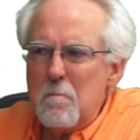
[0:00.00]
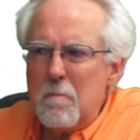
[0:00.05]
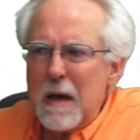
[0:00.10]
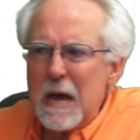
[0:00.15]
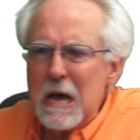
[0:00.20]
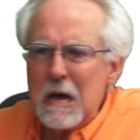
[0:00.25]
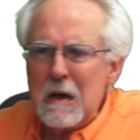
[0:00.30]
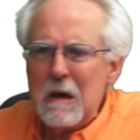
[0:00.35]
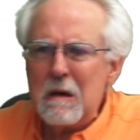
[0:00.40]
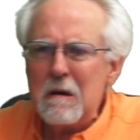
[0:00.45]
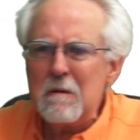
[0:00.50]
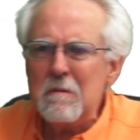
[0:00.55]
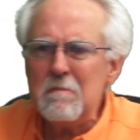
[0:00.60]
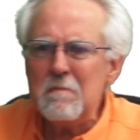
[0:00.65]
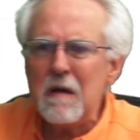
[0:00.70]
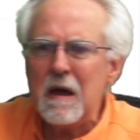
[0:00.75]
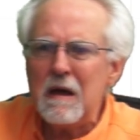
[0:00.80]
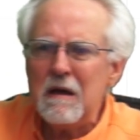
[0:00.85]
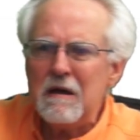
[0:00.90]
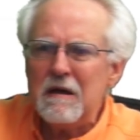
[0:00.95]

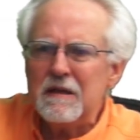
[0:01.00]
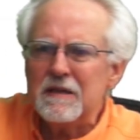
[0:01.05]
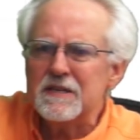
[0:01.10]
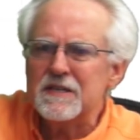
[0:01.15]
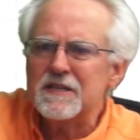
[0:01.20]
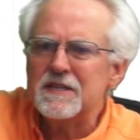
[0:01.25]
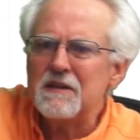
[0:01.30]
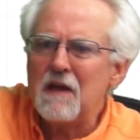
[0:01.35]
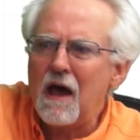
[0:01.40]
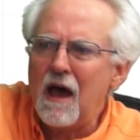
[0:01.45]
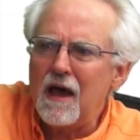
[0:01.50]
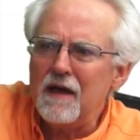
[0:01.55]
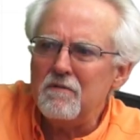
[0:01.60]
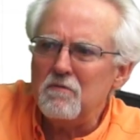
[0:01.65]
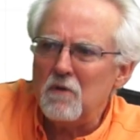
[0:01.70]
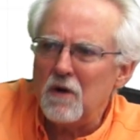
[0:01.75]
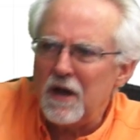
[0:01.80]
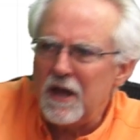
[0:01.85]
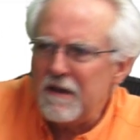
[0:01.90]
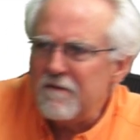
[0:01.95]
Boom! Sine
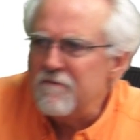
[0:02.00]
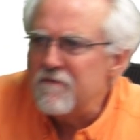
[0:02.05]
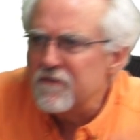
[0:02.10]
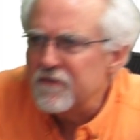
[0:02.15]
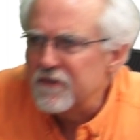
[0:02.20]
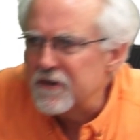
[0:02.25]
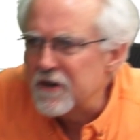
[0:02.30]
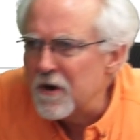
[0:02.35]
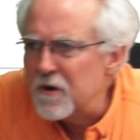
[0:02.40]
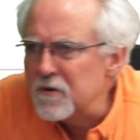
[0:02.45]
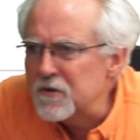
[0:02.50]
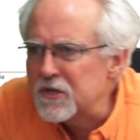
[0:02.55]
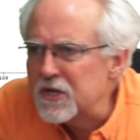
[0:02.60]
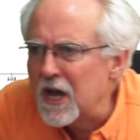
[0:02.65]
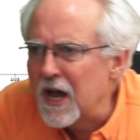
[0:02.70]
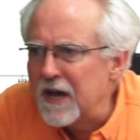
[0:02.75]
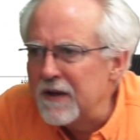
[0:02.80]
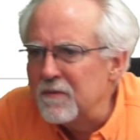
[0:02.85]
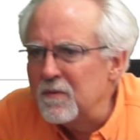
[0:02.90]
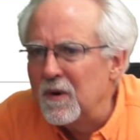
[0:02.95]
wave,
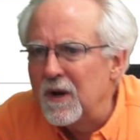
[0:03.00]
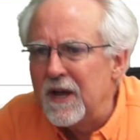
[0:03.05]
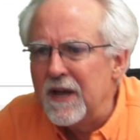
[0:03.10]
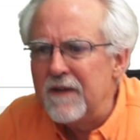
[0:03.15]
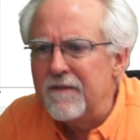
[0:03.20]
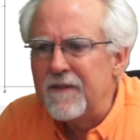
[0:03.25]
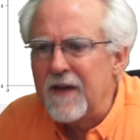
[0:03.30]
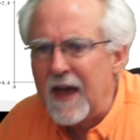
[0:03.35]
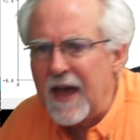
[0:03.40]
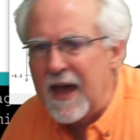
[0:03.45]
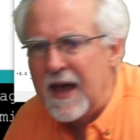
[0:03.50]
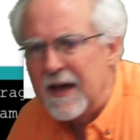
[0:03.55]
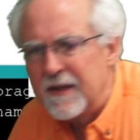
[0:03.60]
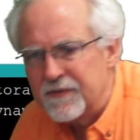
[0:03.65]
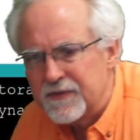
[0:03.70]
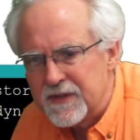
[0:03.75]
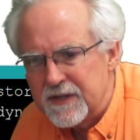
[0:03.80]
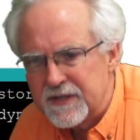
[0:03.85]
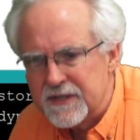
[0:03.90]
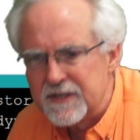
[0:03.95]
cosine wave at
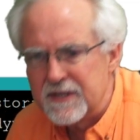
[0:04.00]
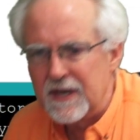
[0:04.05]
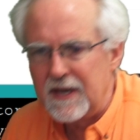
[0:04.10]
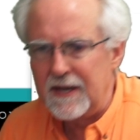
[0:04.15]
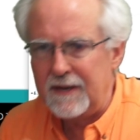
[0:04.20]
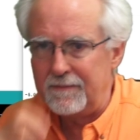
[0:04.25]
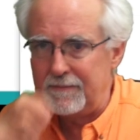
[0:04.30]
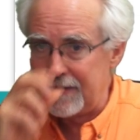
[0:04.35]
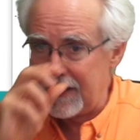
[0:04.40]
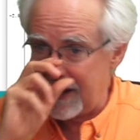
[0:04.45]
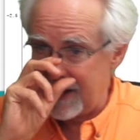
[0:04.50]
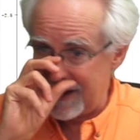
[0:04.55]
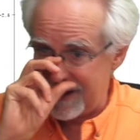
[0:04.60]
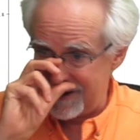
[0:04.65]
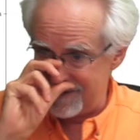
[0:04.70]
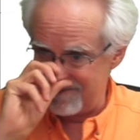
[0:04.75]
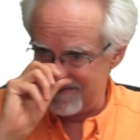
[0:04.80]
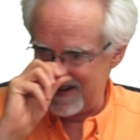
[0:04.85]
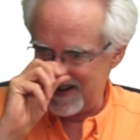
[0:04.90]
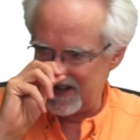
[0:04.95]
the same
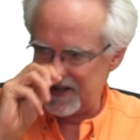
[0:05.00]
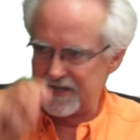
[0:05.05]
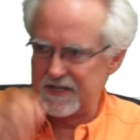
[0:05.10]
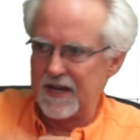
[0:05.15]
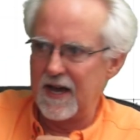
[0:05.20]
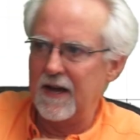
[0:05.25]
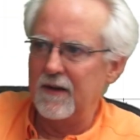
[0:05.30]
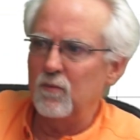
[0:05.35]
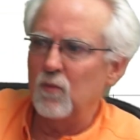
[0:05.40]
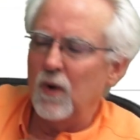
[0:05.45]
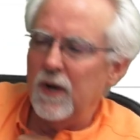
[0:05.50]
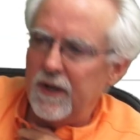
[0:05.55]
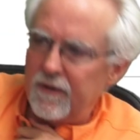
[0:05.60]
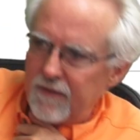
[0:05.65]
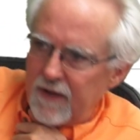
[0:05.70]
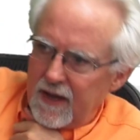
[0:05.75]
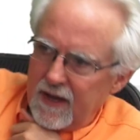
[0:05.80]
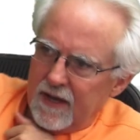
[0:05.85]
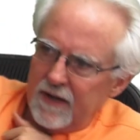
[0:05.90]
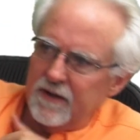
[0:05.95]
time. A sine wave
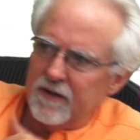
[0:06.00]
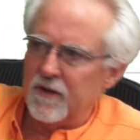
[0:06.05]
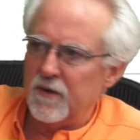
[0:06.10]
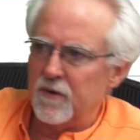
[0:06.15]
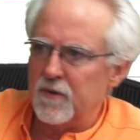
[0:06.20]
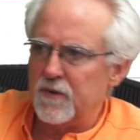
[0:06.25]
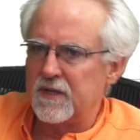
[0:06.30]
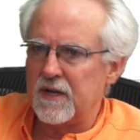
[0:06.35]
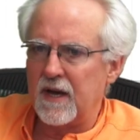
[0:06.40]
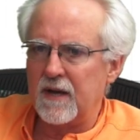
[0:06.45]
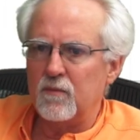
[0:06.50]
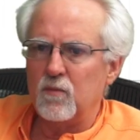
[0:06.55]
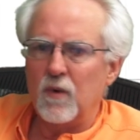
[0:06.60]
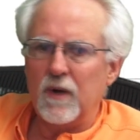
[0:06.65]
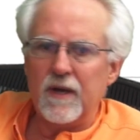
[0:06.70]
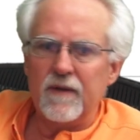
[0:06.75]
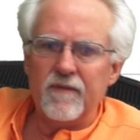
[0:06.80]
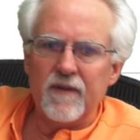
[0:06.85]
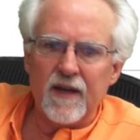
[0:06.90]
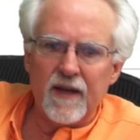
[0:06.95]
and a cosine
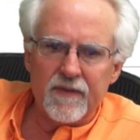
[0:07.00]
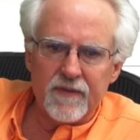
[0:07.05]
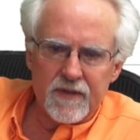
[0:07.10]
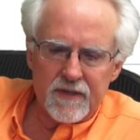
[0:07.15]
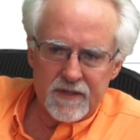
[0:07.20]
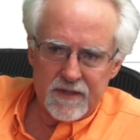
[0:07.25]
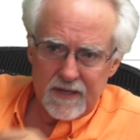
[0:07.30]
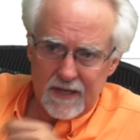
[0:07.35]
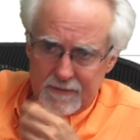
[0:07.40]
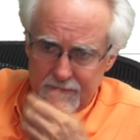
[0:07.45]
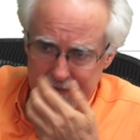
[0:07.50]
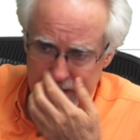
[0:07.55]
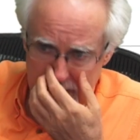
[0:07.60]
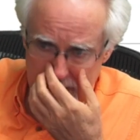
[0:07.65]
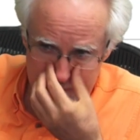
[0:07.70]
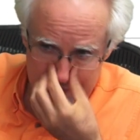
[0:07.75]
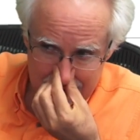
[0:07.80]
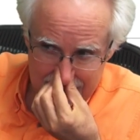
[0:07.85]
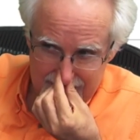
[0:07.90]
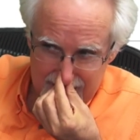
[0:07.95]
wave at the same
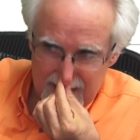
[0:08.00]
time.